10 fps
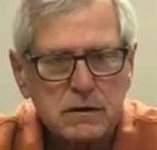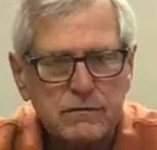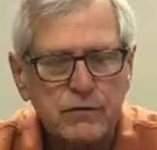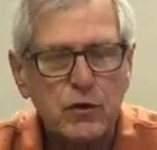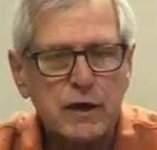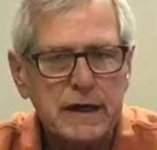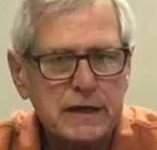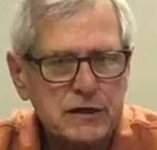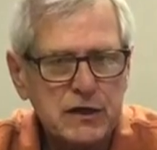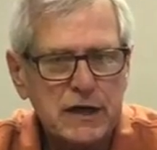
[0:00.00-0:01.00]
fully
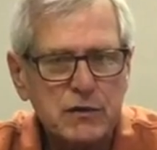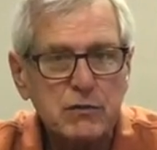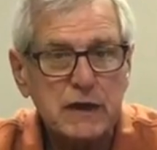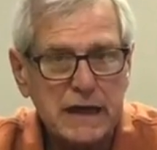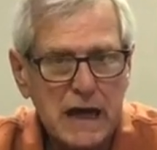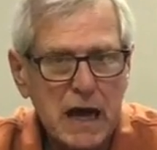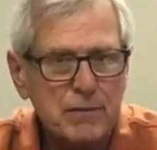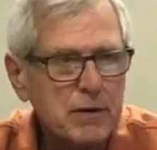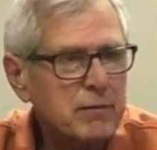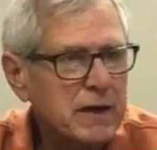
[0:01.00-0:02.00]
and genuinely
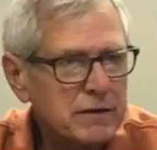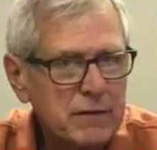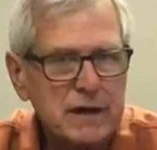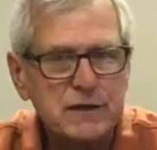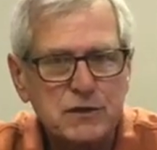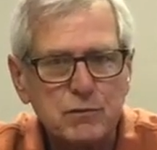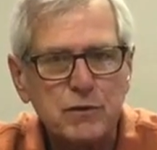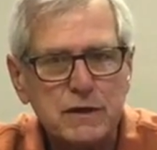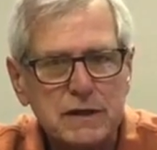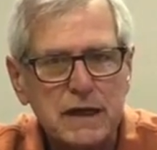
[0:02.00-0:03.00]
complimented by the
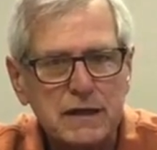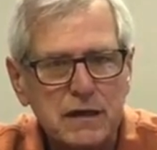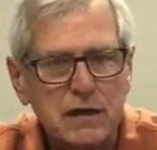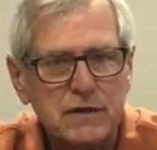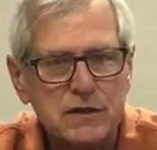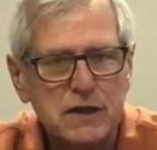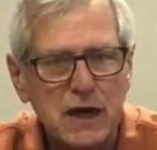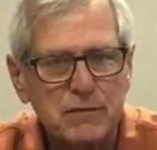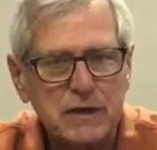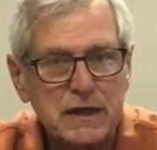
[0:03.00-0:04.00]
superintendent on the
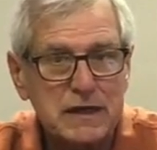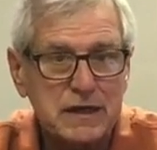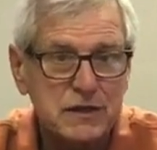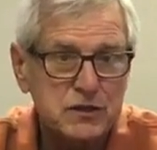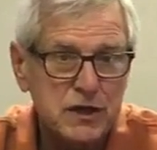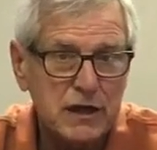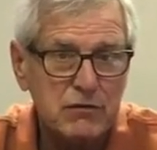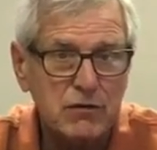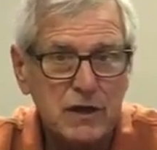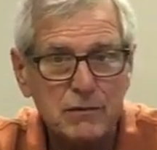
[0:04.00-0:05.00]
job that he does
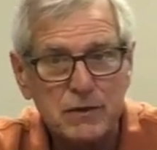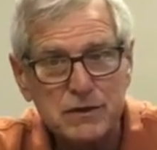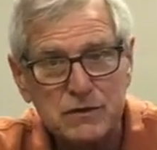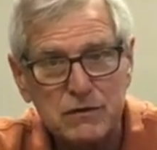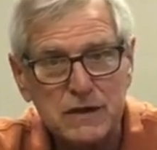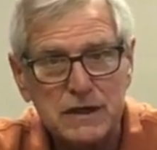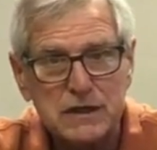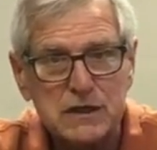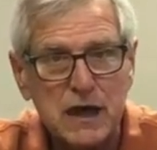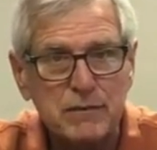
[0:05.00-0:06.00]
generally, but certainly the
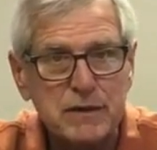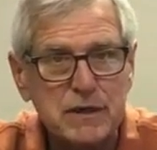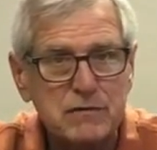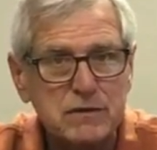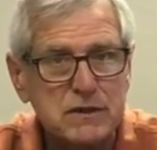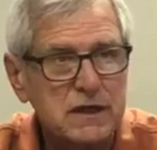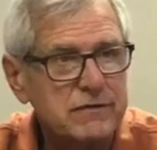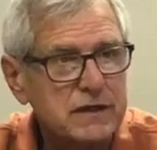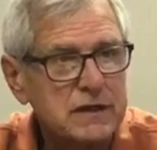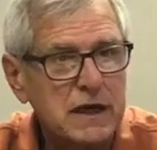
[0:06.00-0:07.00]
job he did with
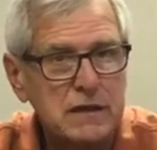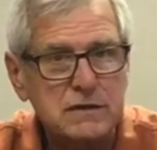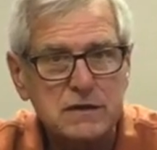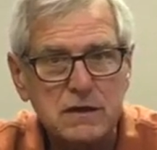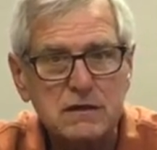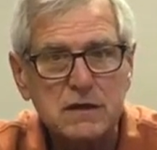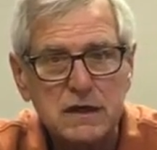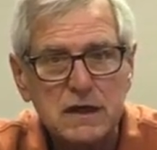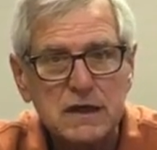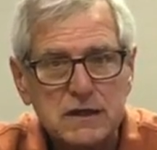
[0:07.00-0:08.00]
Safety Town. So
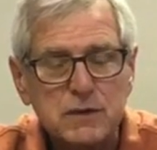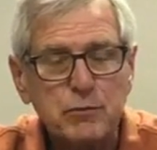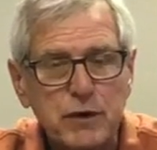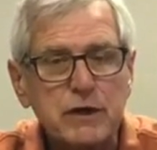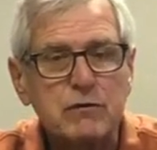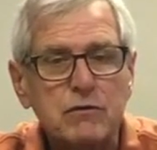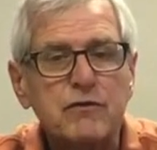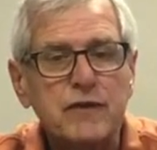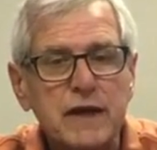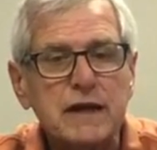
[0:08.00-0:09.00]
it's a pretty cool
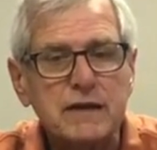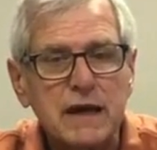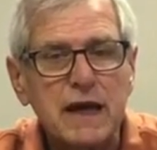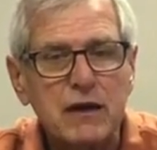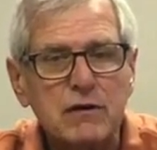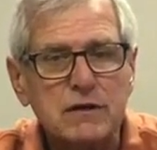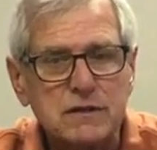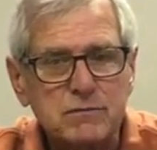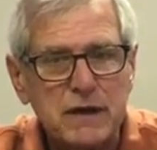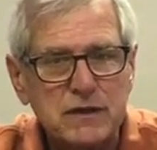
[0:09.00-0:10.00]
thing. The
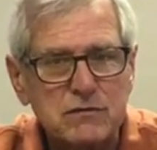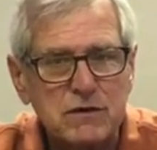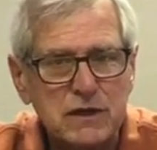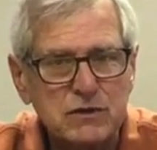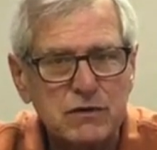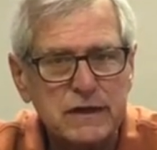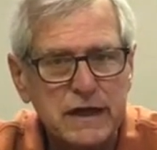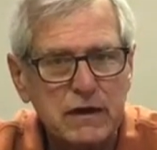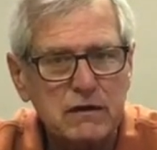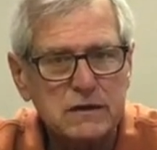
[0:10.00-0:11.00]
Elks makes you want to join
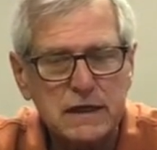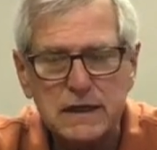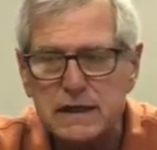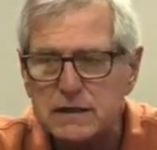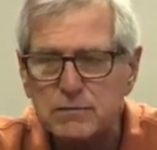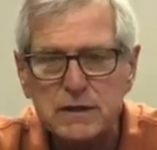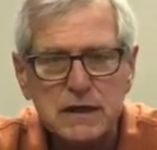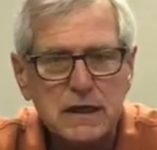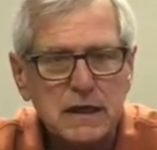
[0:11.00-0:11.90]
the Elks, I guess, but